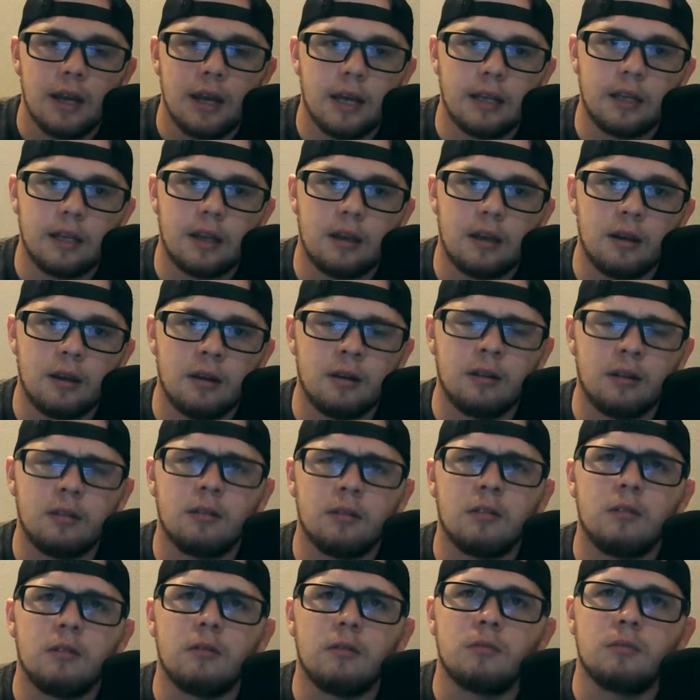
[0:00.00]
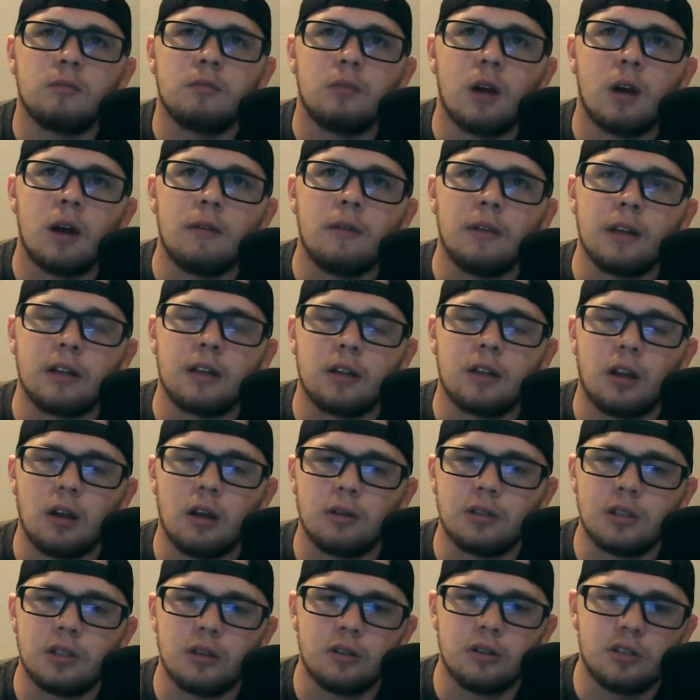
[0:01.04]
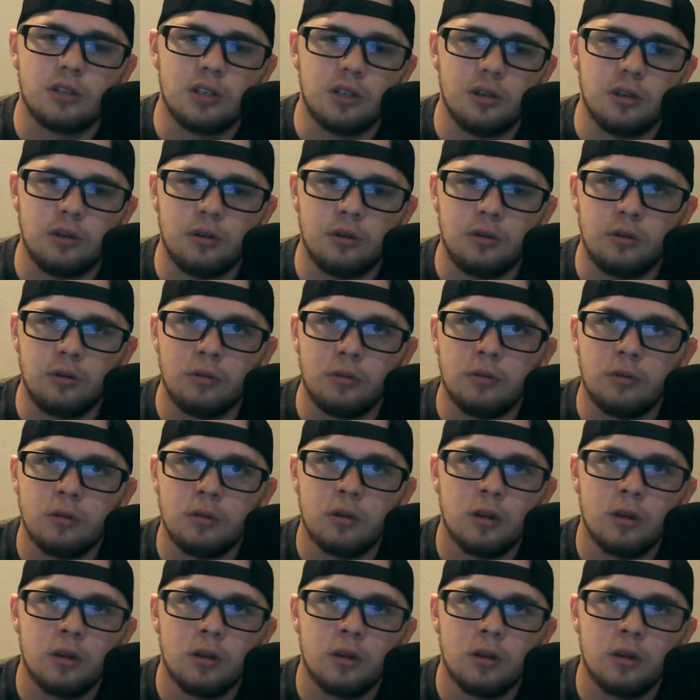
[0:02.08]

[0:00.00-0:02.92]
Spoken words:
and then probably closer to